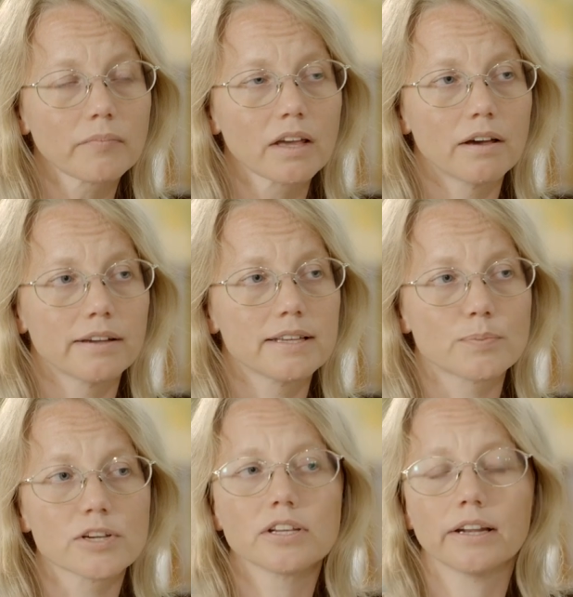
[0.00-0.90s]
uh,
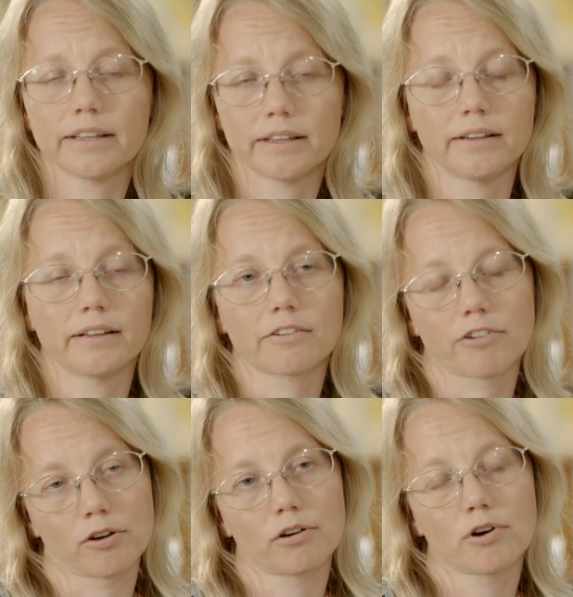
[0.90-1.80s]
especially in, in
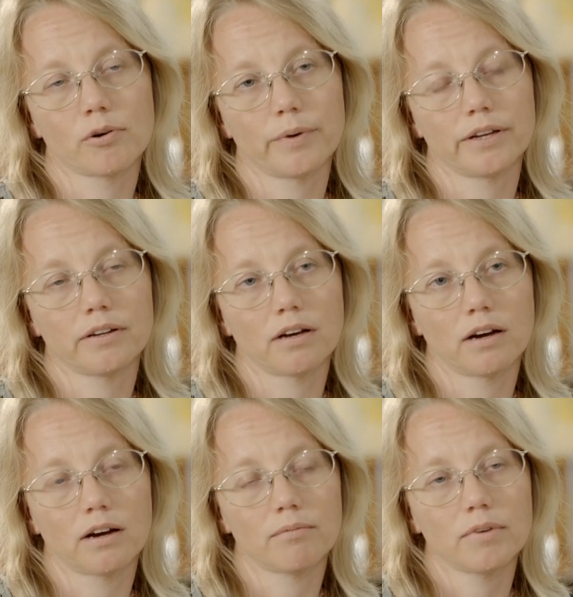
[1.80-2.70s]
Greco-Roman,
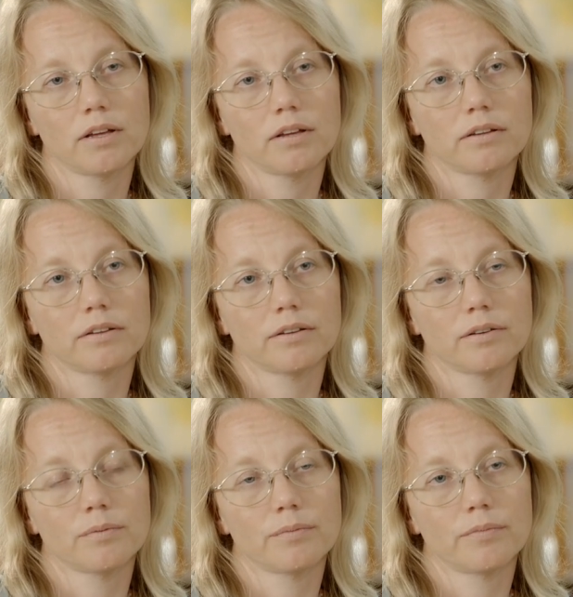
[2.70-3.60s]
um,
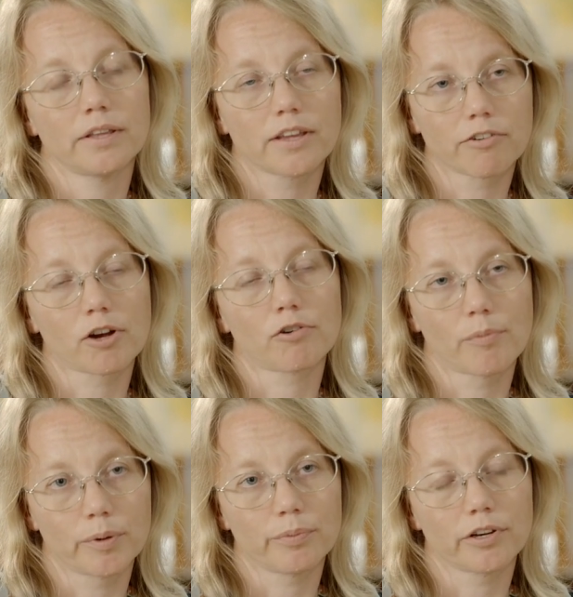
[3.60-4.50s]
uh, in the
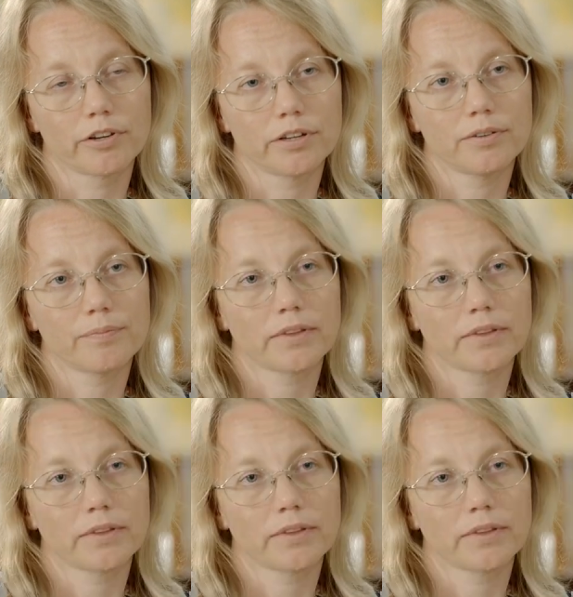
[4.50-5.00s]
Greco-Roman period,